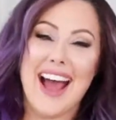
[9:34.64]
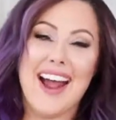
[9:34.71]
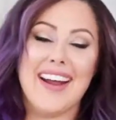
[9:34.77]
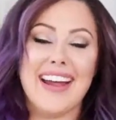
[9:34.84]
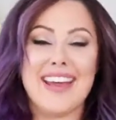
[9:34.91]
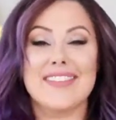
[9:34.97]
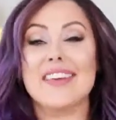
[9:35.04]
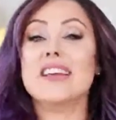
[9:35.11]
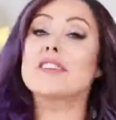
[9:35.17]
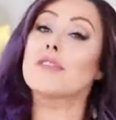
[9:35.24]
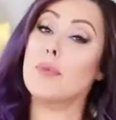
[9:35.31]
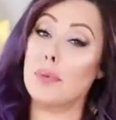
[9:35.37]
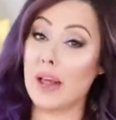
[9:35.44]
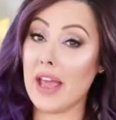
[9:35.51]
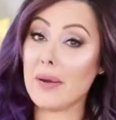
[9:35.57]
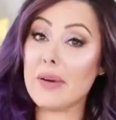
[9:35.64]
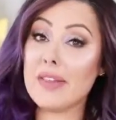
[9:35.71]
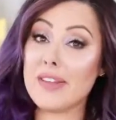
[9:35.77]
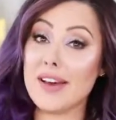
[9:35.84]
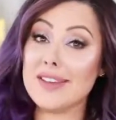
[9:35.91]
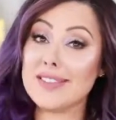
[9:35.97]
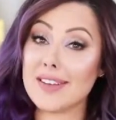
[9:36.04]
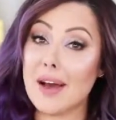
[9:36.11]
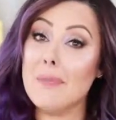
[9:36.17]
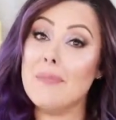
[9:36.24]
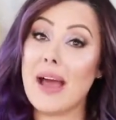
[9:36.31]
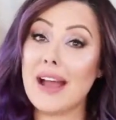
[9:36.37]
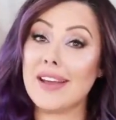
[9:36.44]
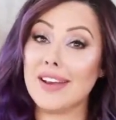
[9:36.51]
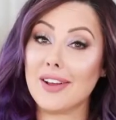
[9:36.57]
All right, thanks for playing with us. Come
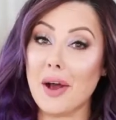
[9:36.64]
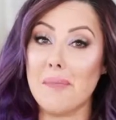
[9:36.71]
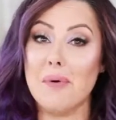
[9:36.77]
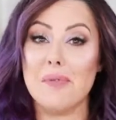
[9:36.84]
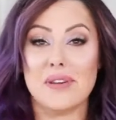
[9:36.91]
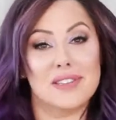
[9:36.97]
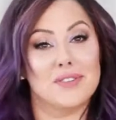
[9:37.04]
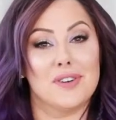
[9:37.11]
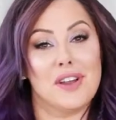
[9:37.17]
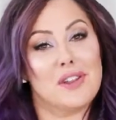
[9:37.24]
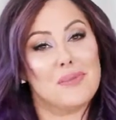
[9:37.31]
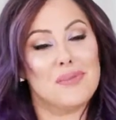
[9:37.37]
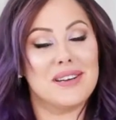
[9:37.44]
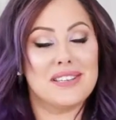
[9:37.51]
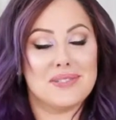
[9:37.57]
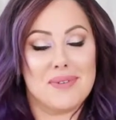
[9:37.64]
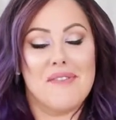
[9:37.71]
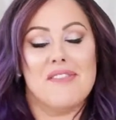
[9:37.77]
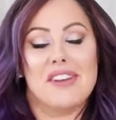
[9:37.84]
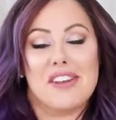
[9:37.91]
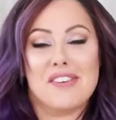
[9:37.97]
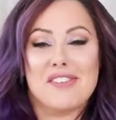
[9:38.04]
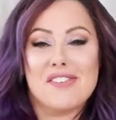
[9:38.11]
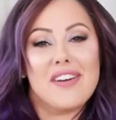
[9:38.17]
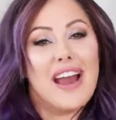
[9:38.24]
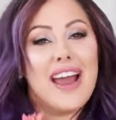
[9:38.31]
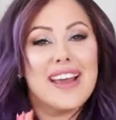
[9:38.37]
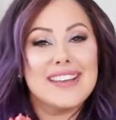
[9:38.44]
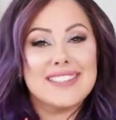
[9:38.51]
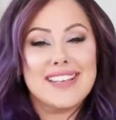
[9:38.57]
back in a couple weeks for another Pretty Smart video, you
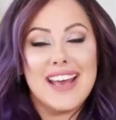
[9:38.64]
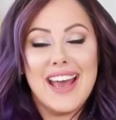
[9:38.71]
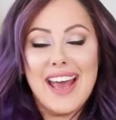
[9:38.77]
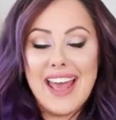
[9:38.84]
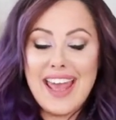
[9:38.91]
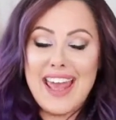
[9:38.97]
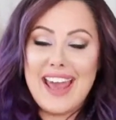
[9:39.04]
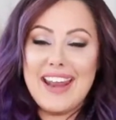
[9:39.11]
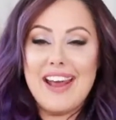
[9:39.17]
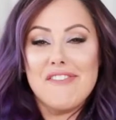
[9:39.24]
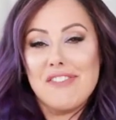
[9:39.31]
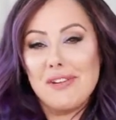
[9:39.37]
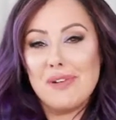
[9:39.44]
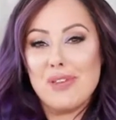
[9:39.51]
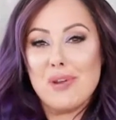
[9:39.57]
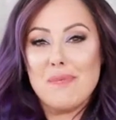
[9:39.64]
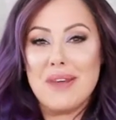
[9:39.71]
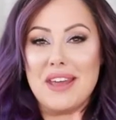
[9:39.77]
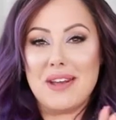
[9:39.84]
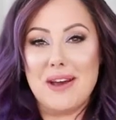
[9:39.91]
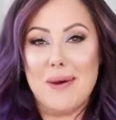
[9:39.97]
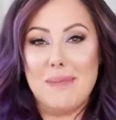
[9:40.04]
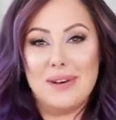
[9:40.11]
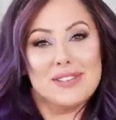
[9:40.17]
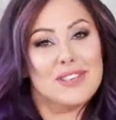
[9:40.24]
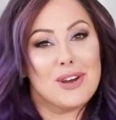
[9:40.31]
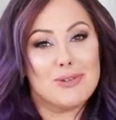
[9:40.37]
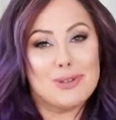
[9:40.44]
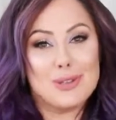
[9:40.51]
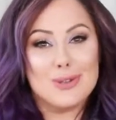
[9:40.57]
guys, and have fun with your makeup. I'll
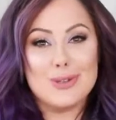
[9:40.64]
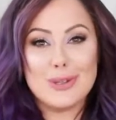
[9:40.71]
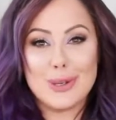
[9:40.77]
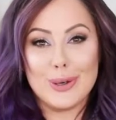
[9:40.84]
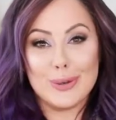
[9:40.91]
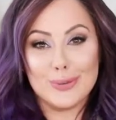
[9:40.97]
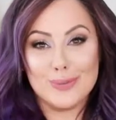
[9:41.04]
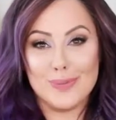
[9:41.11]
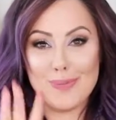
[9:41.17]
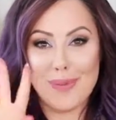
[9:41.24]
talk to you soon.